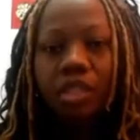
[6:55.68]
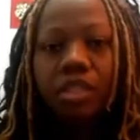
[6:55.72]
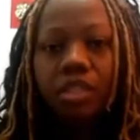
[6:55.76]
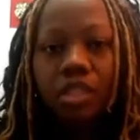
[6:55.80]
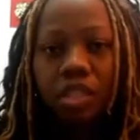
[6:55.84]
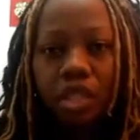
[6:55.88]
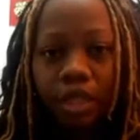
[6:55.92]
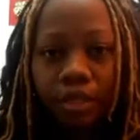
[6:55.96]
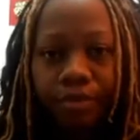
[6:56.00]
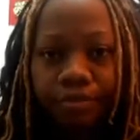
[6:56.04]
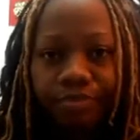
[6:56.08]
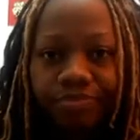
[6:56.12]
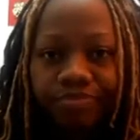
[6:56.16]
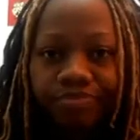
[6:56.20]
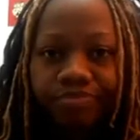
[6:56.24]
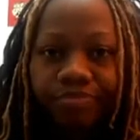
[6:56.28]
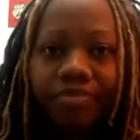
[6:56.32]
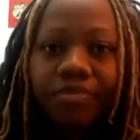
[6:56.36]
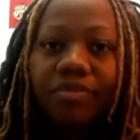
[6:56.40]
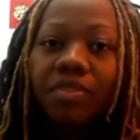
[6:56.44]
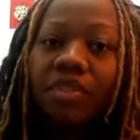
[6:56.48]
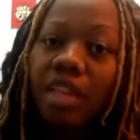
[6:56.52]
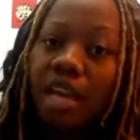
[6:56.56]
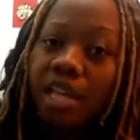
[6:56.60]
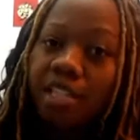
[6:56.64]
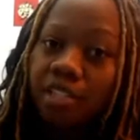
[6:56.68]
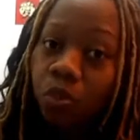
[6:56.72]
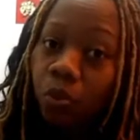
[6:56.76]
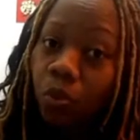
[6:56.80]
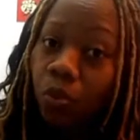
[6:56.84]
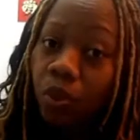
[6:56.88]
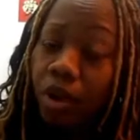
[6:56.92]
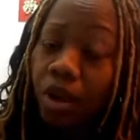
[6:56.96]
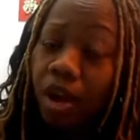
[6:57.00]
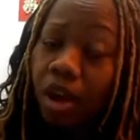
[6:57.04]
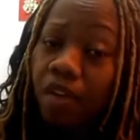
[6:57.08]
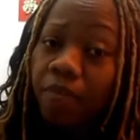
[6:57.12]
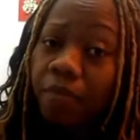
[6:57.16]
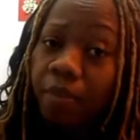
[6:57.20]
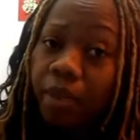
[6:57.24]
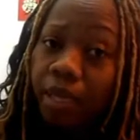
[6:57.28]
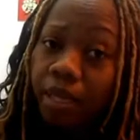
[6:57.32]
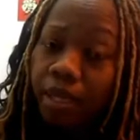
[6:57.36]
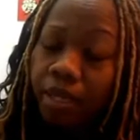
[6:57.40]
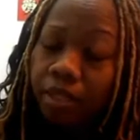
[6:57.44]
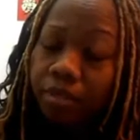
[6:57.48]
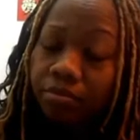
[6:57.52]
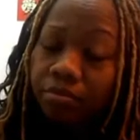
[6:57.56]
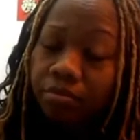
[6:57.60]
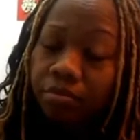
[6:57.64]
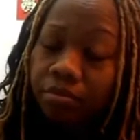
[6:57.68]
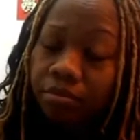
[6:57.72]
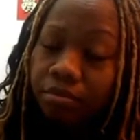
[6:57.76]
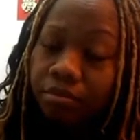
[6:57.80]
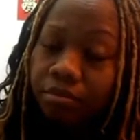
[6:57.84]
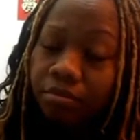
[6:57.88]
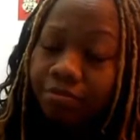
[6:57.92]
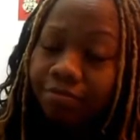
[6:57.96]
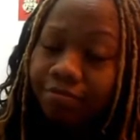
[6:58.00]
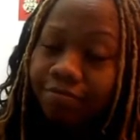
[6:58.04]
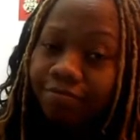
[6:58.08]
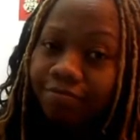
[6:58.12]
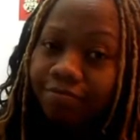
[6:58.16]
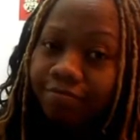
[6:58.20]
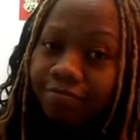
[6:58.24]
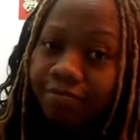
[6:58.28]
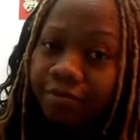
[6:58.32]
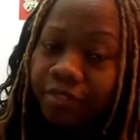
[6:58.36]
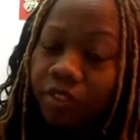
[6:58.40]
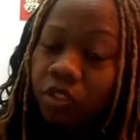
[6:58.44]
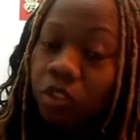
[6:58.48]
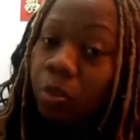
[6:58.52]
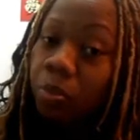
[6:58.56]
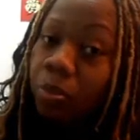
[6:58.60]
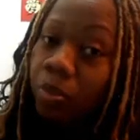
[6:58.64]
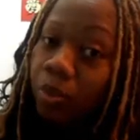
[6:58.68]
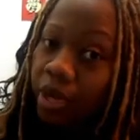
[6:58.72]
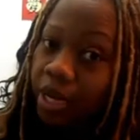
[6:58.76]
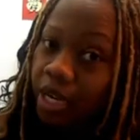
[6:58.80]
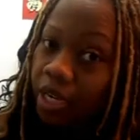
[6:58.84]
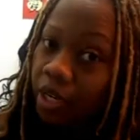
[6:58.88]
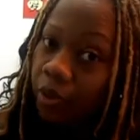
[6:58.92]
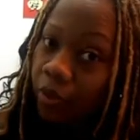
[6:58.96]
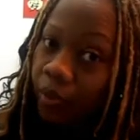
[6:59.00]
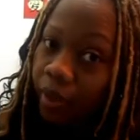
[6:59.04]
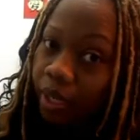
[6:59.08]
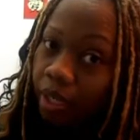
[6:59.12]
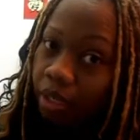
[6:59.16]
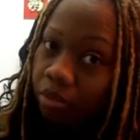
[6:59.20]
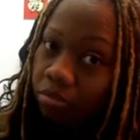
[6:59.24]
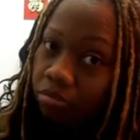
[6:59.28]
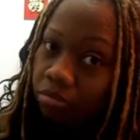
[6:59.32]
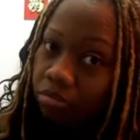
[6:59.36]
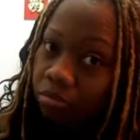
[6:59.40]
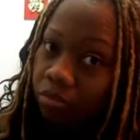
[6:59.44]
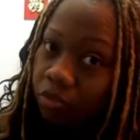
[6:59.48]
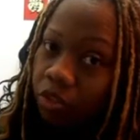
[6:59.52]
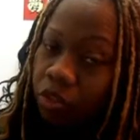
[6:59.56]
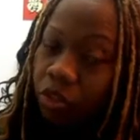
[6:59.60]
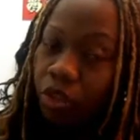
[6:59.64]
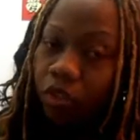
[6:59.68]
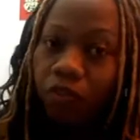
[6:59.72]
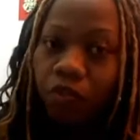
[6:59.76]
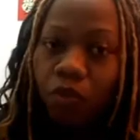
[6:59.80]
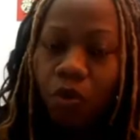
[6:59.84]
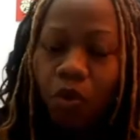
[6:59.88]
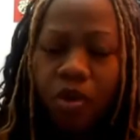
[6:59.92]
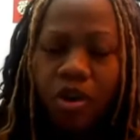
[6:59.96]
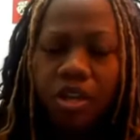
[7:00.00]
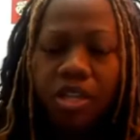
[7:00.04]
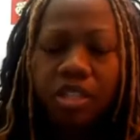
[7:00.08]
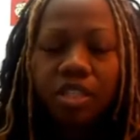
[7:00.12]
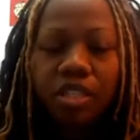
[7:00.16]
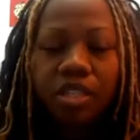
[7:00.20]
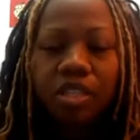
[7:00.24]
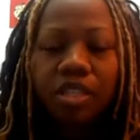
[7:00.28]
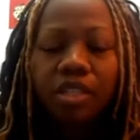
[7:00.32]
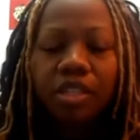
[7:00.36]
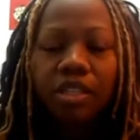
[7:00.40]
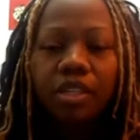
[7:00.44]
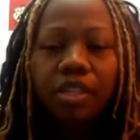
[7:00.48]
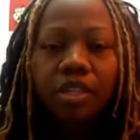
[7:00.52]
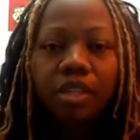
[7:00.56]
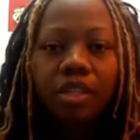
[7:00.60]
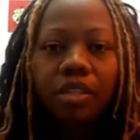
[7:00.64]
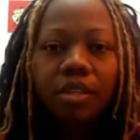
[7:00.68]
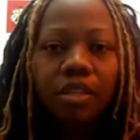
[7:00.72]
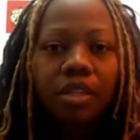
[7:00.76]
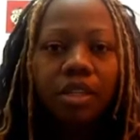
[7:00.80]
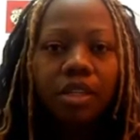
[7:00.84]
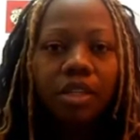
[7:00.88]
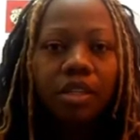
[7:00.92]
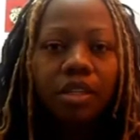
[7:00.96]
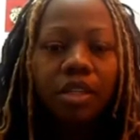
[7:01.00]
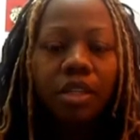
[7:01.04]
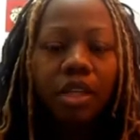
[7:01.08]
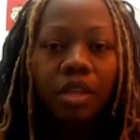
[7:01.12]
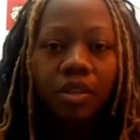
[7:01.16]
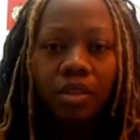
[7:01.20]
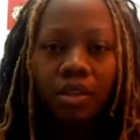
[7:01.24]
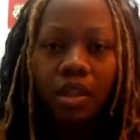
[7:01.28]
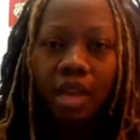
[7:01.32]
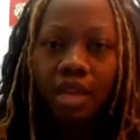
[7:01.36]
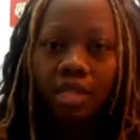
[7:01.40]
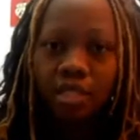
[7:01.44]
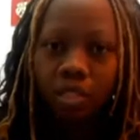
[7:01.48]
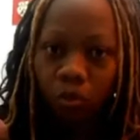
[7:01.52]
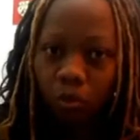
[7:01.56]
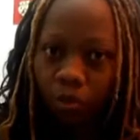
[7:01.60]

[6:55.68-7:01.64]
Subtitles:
so, that's where I've been, your Braid Queen. So, of course, as a